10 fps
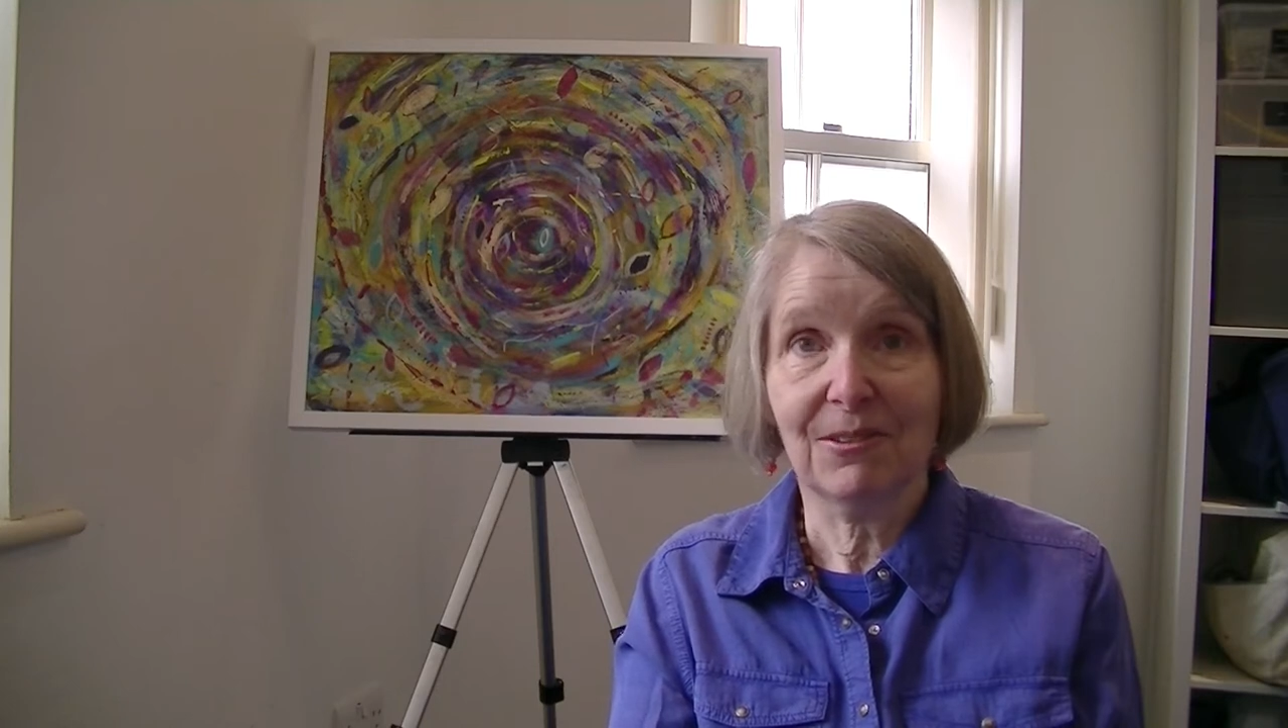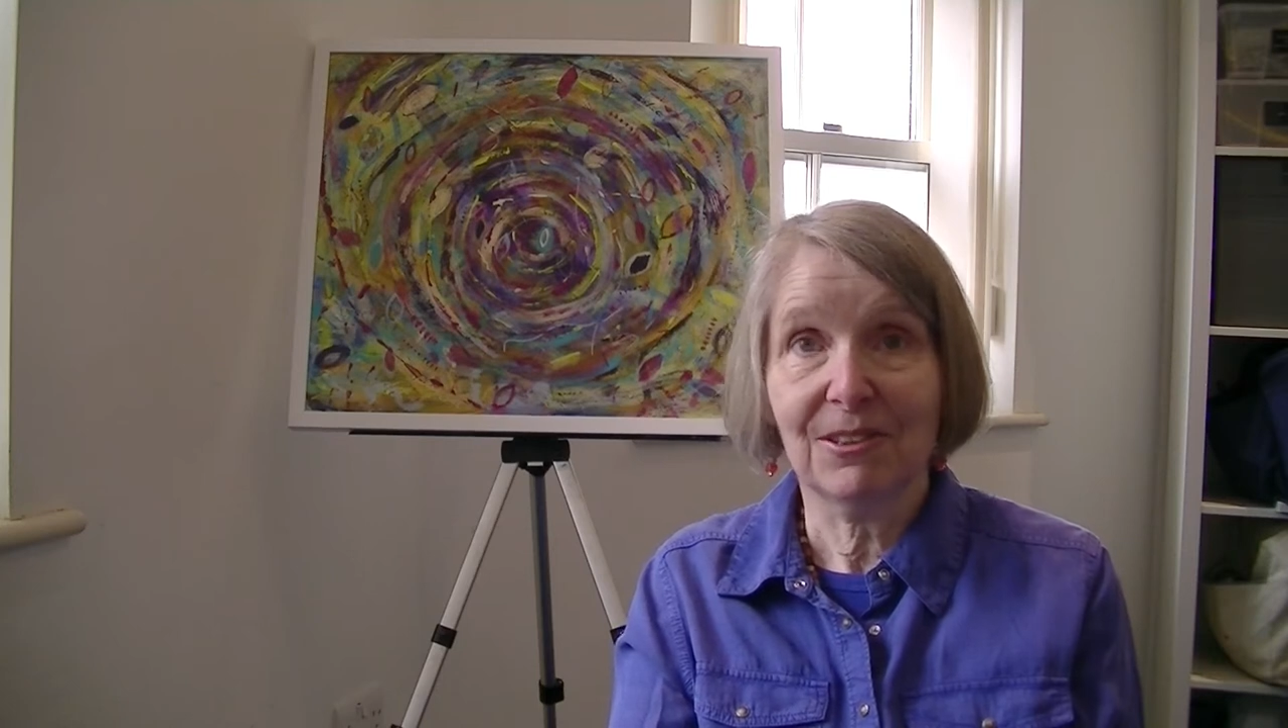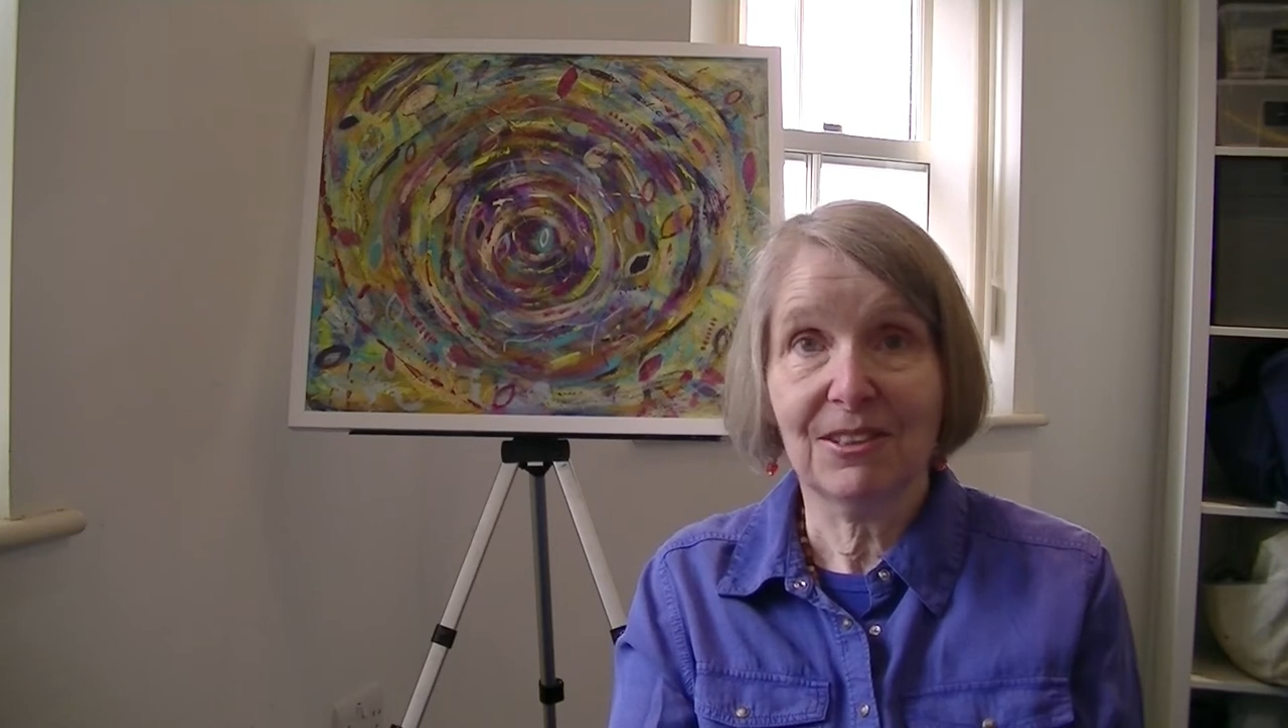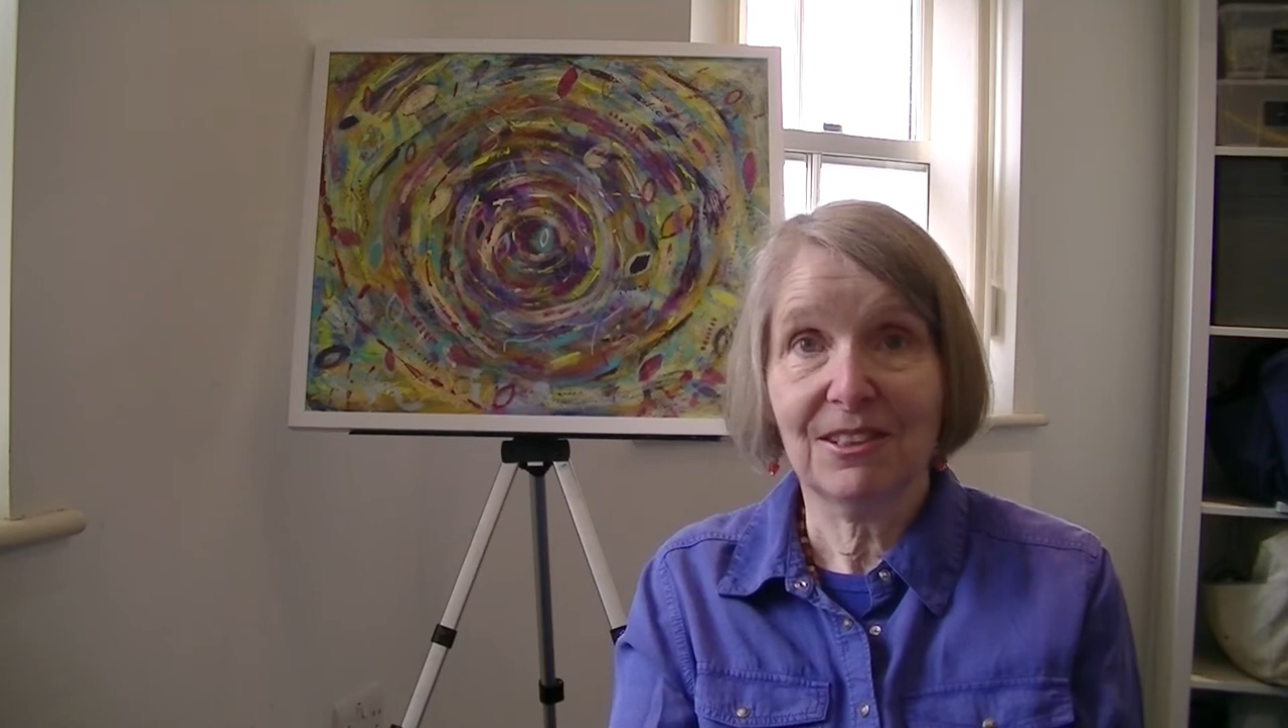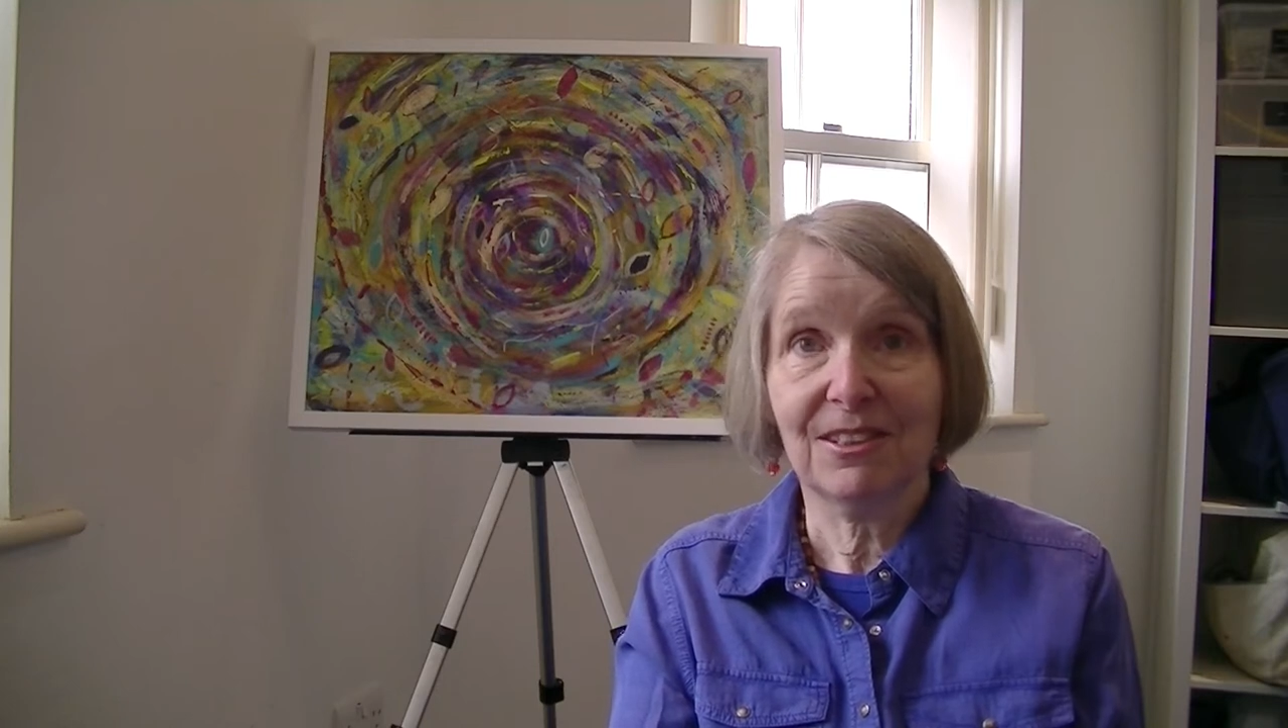
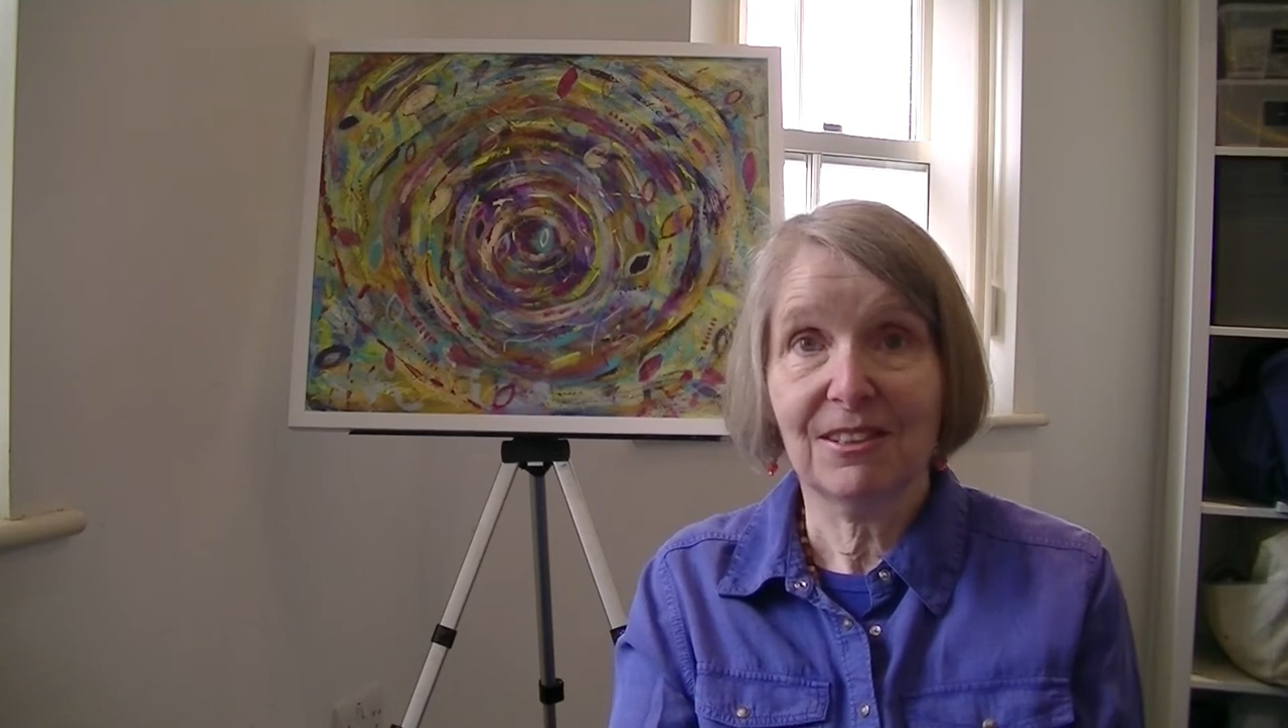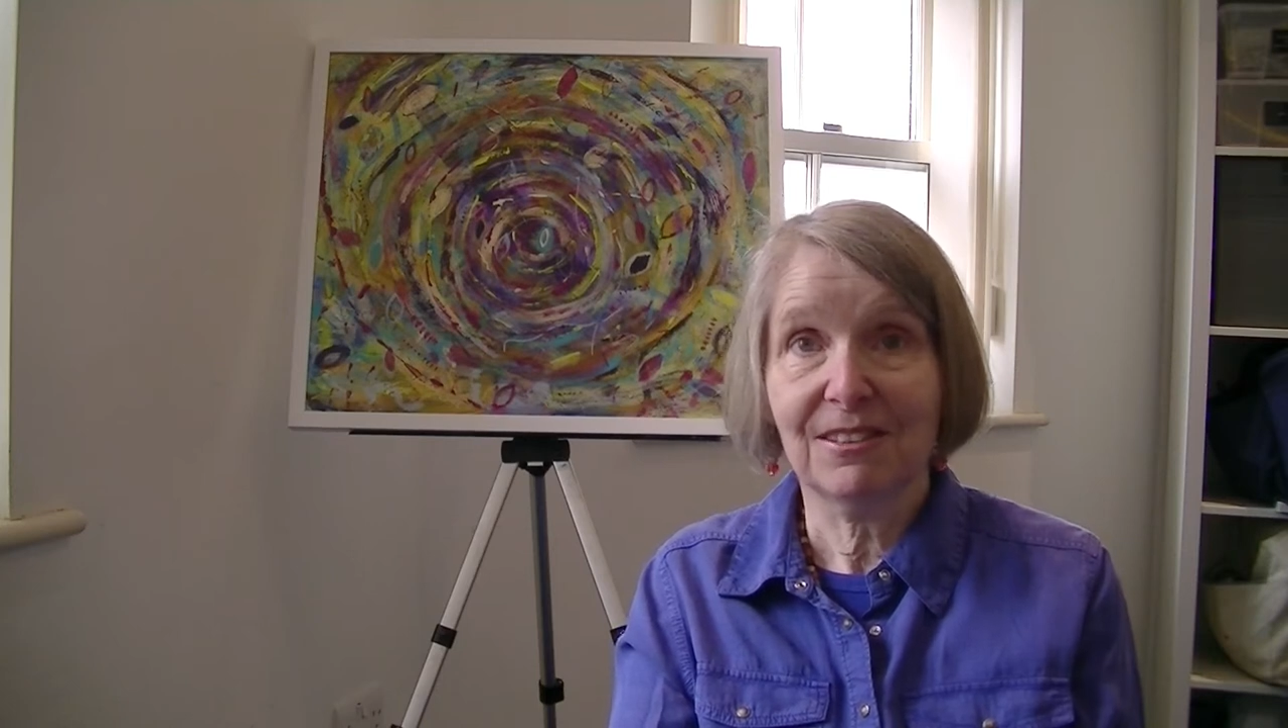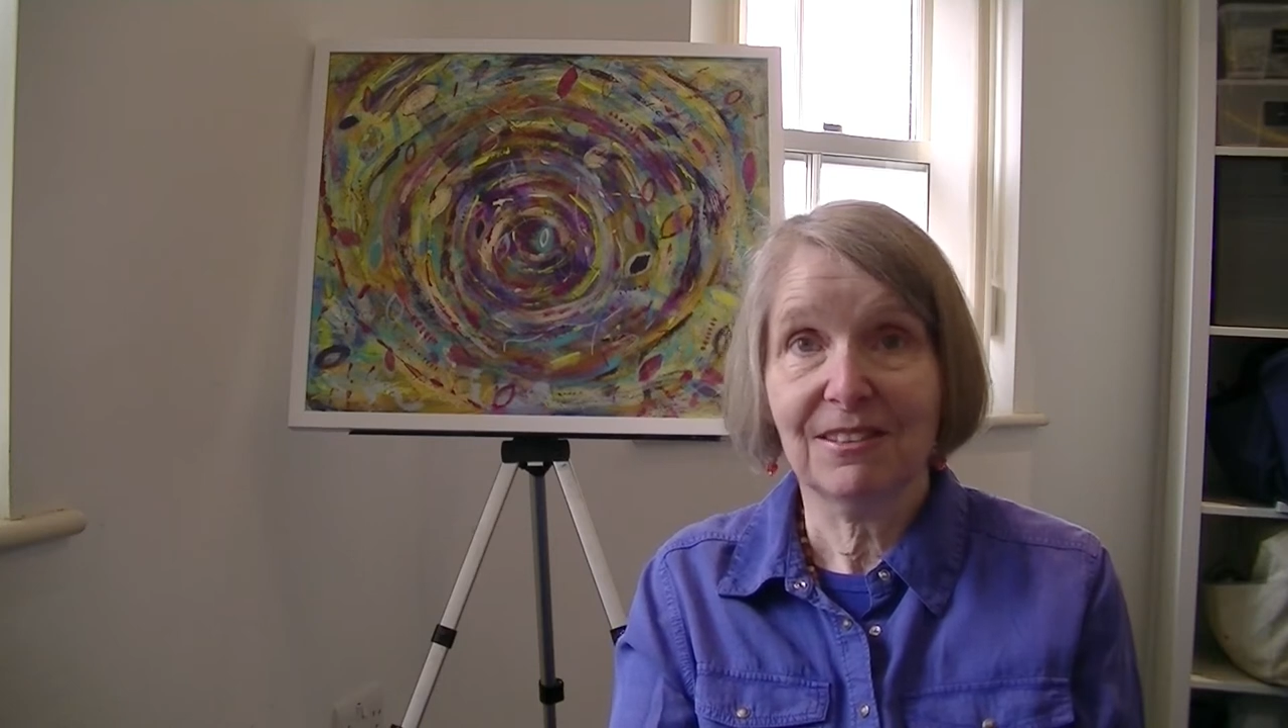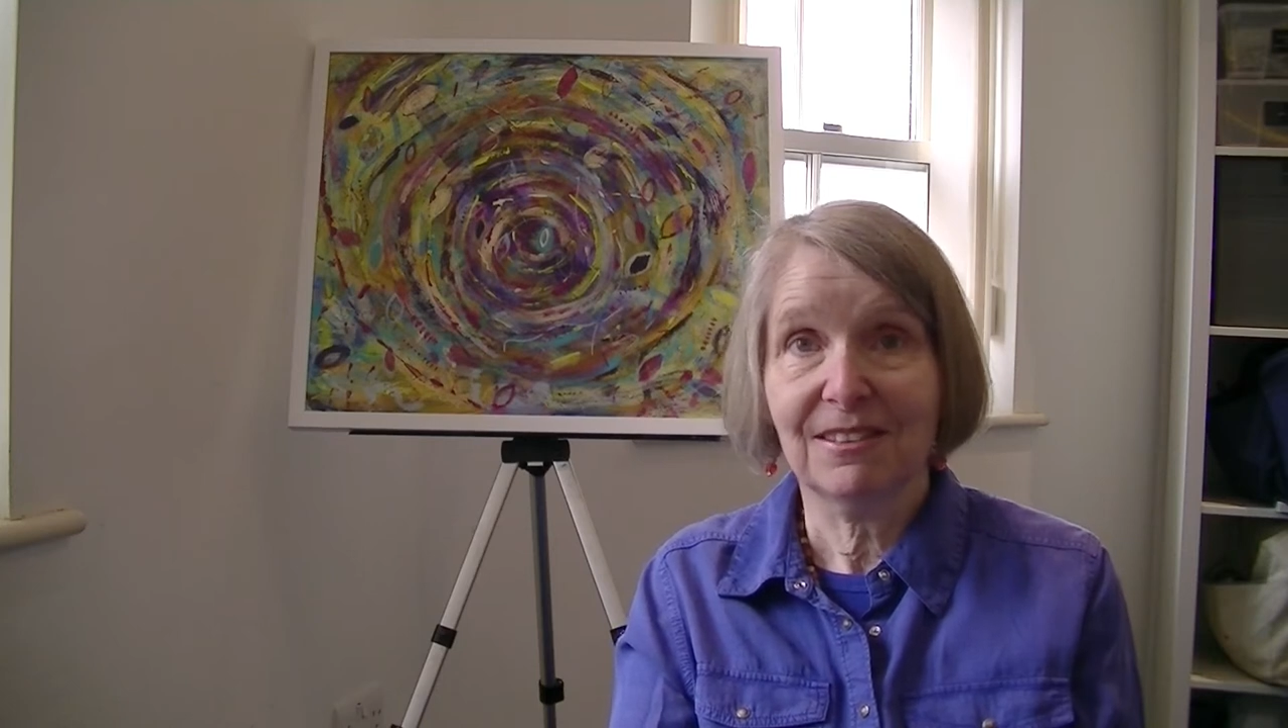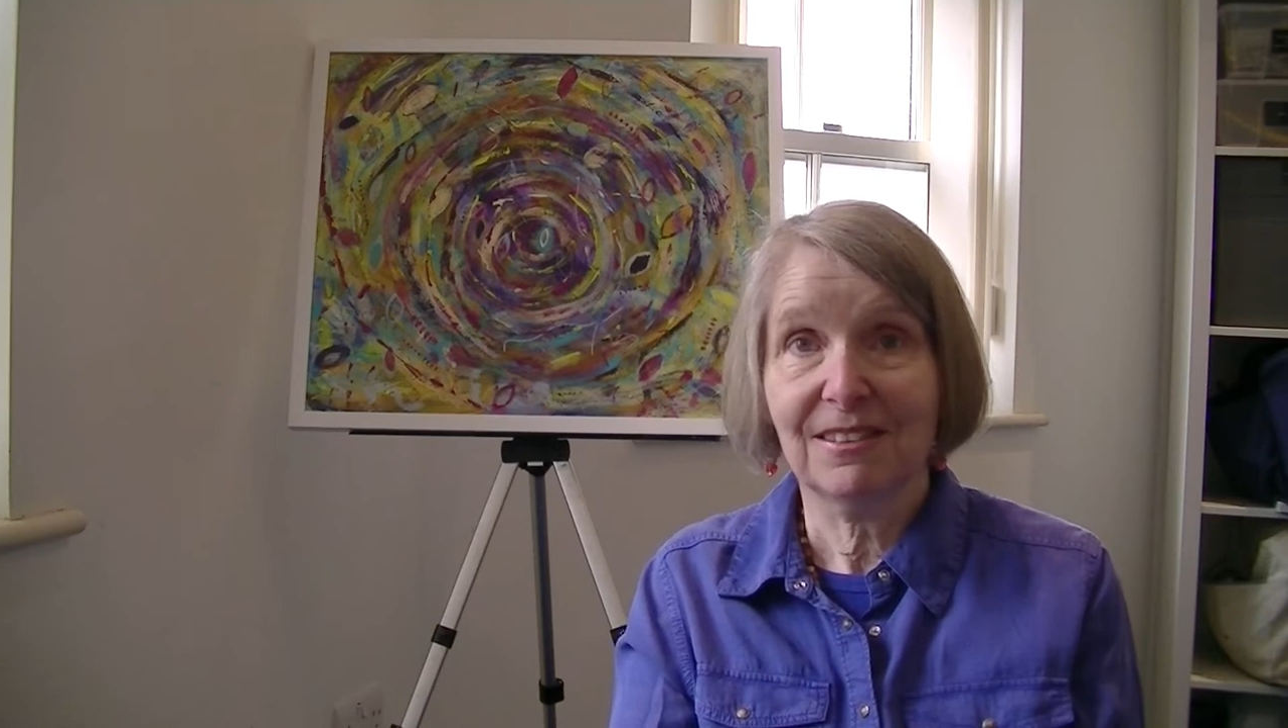wanted to.